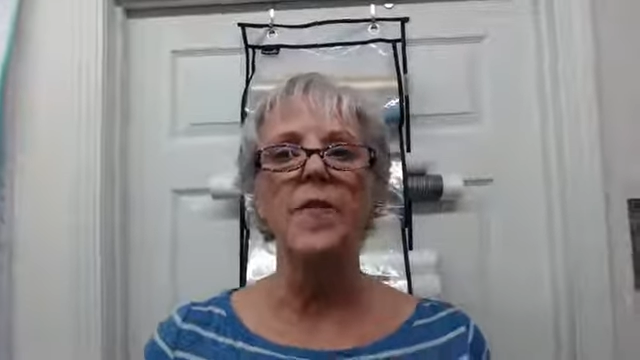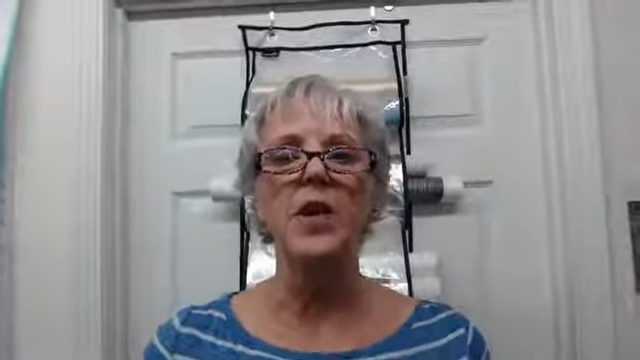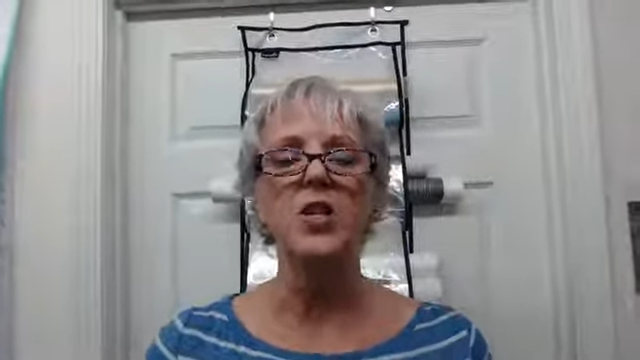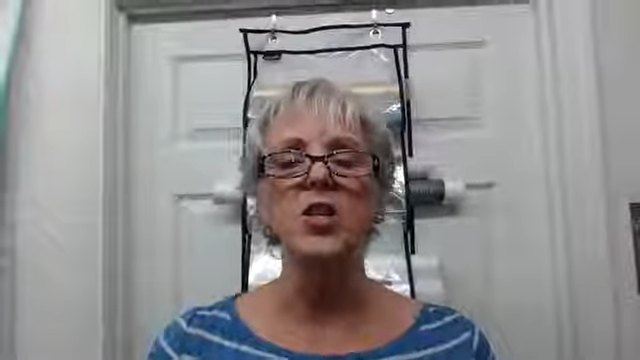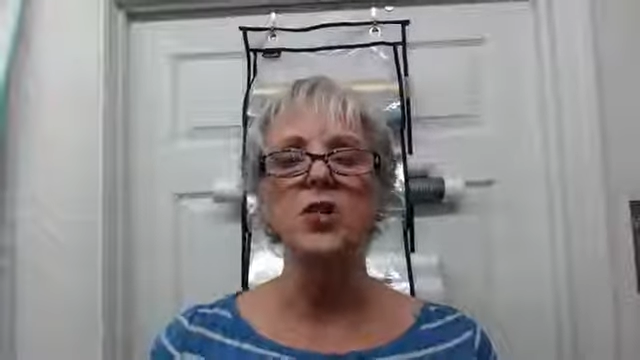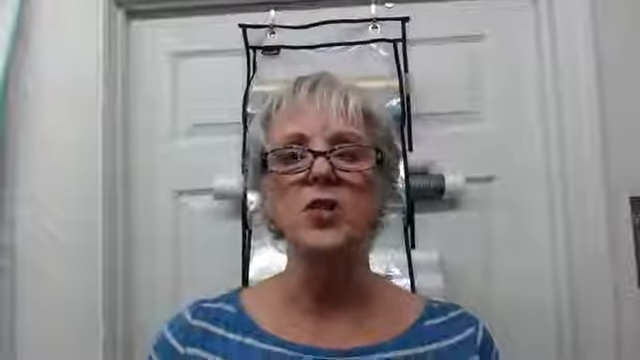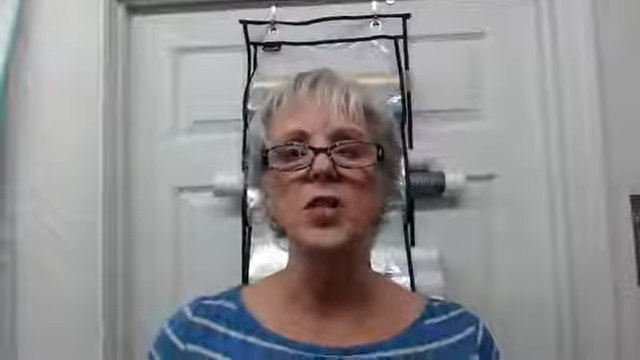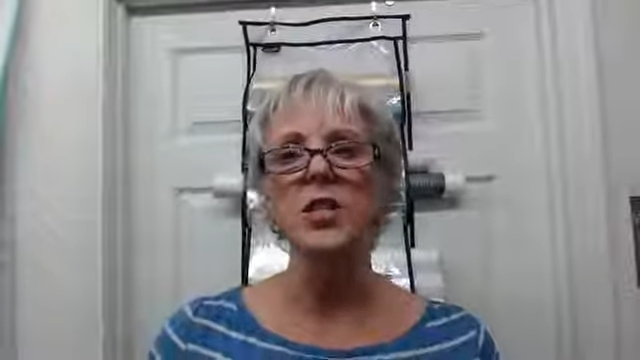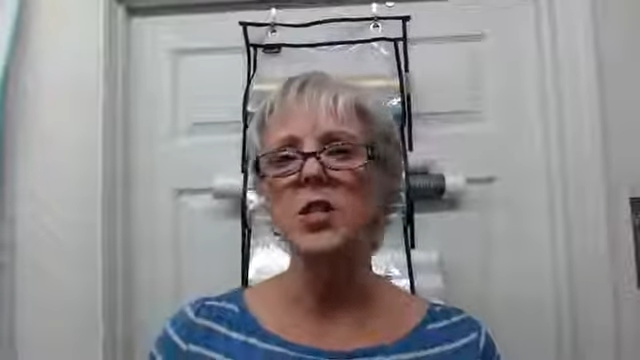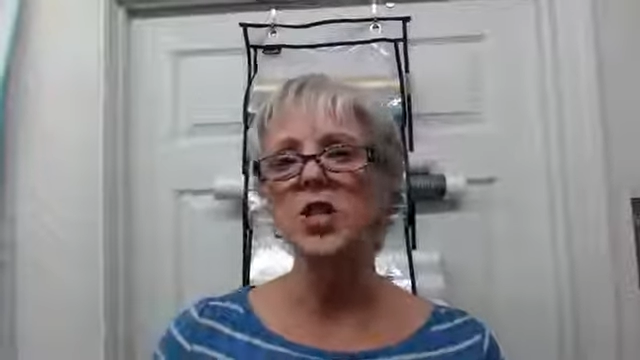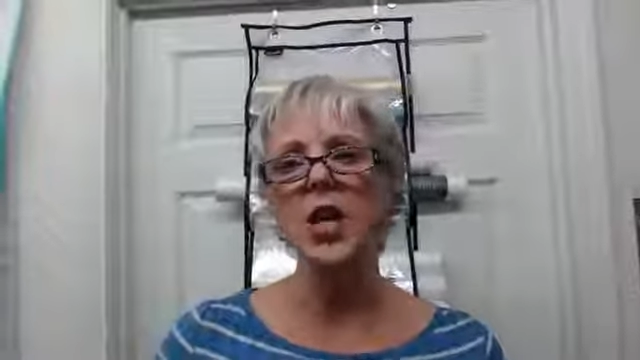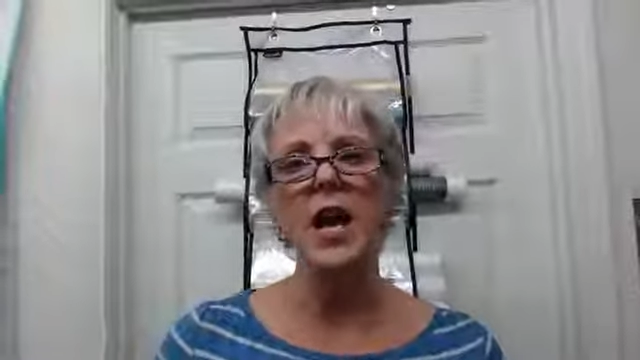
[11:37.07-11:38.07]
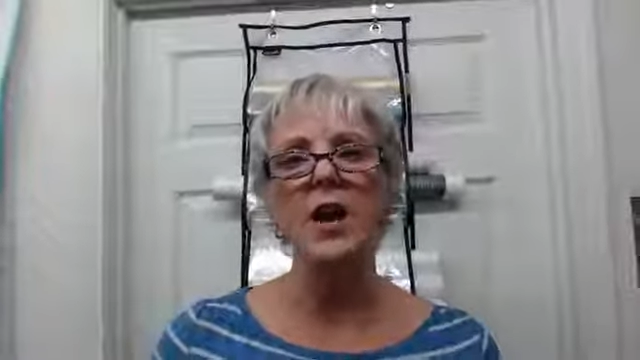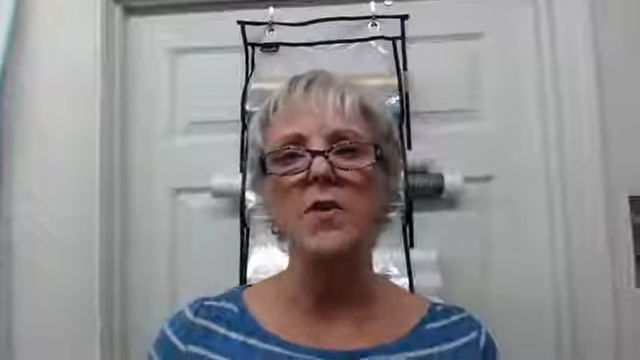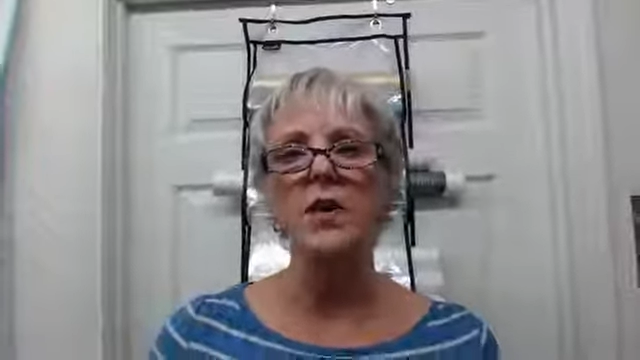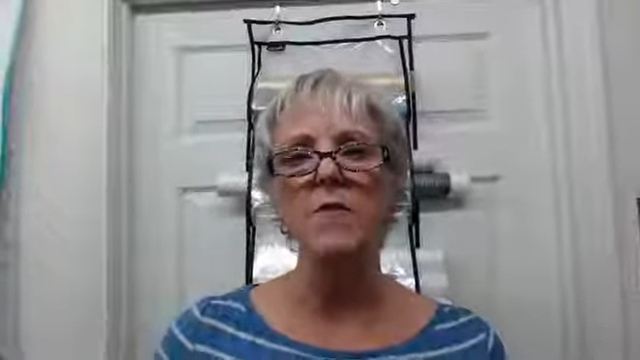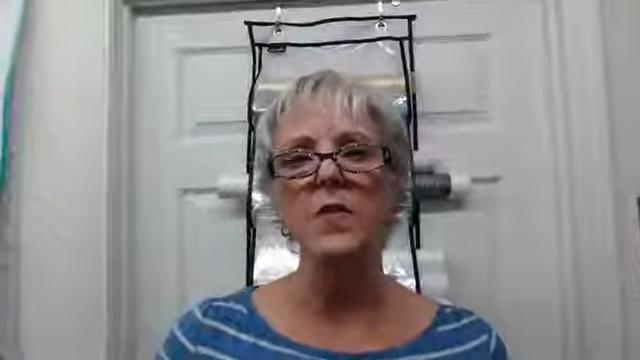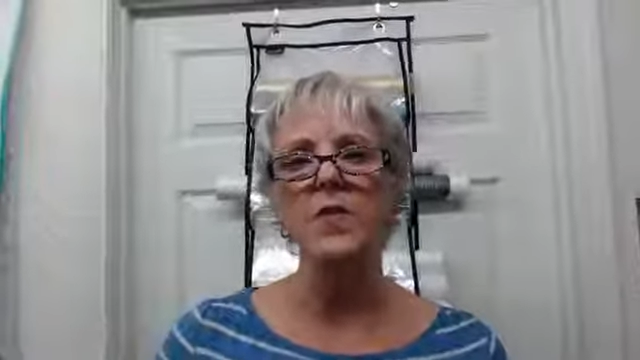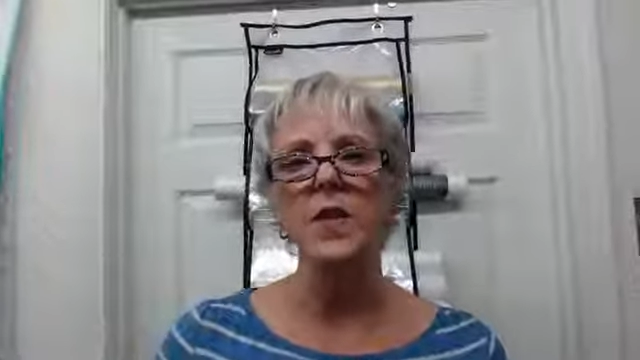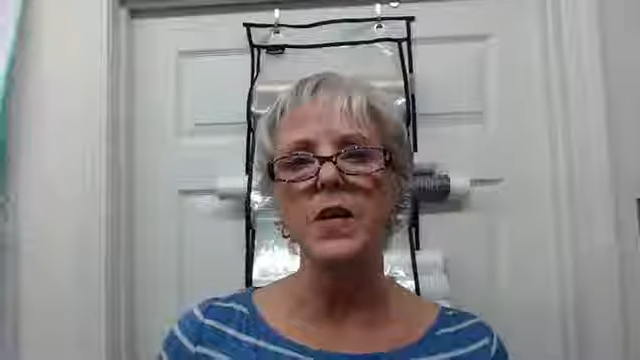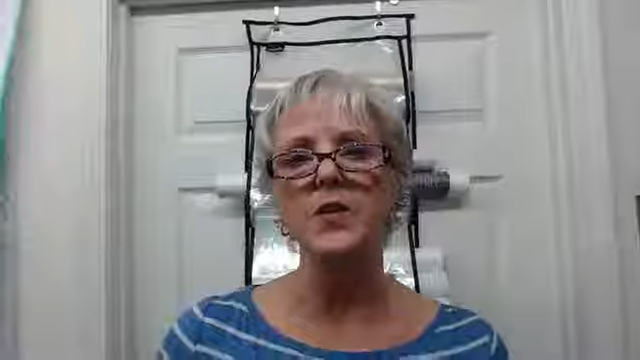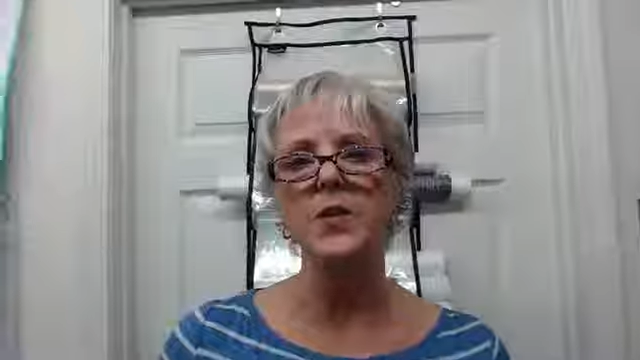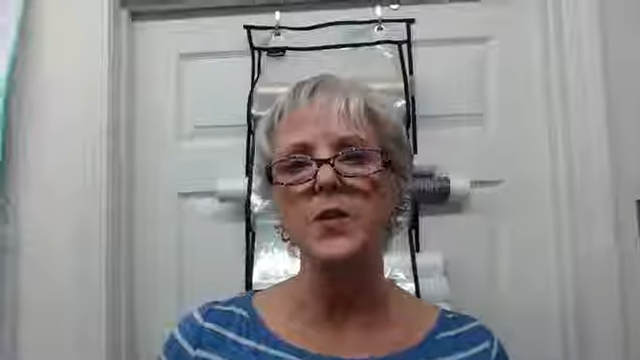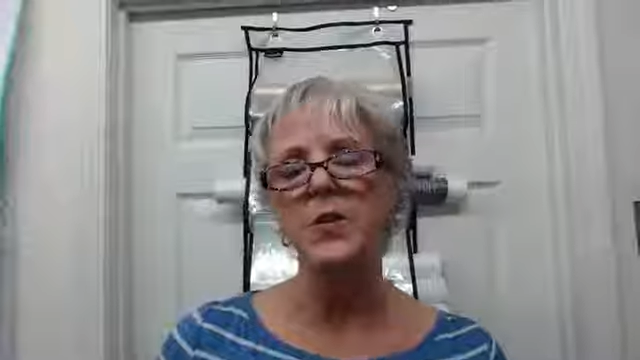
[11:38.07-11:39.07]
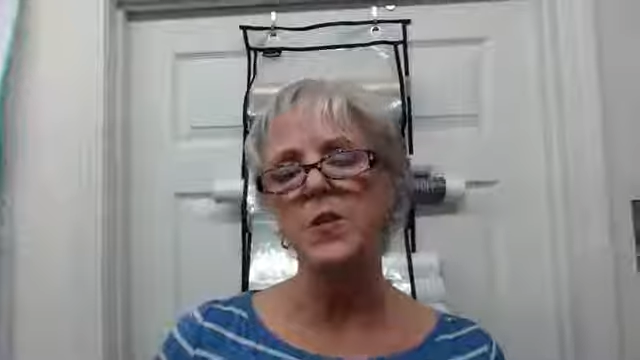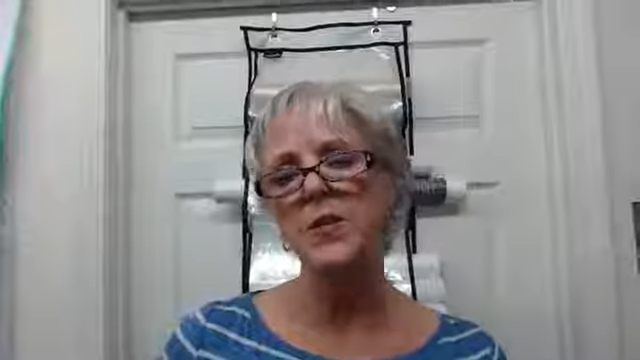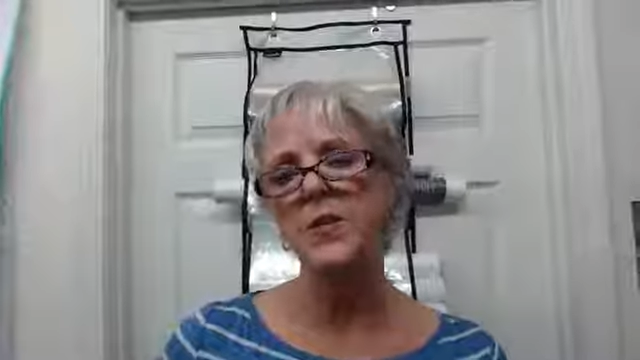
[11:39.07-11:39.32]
and that your stitch count and everything is good.